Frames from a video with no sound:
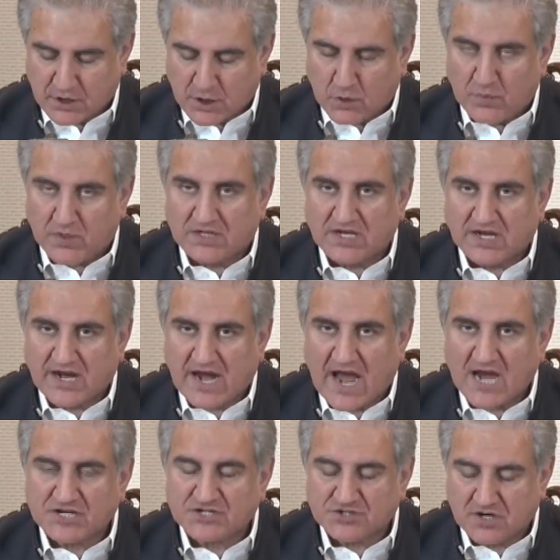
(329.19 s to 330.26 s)
with
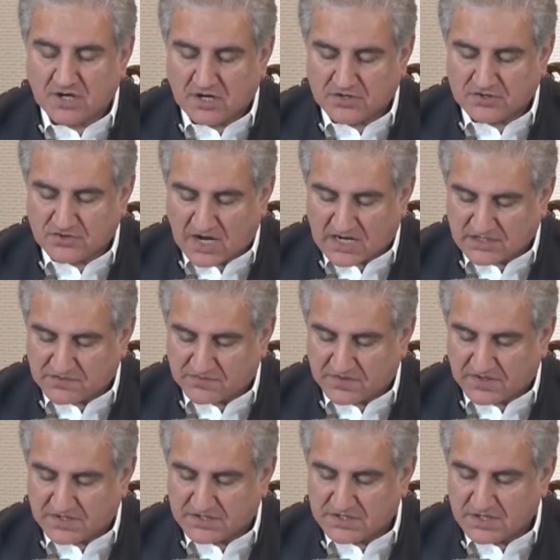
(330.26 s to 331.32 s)
cash
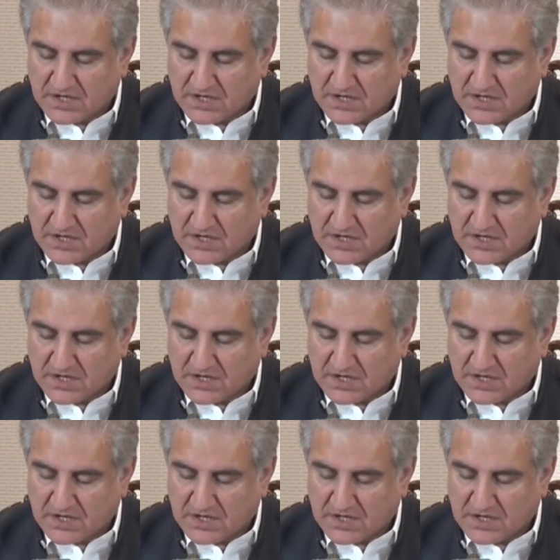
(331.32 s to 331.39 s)
transfers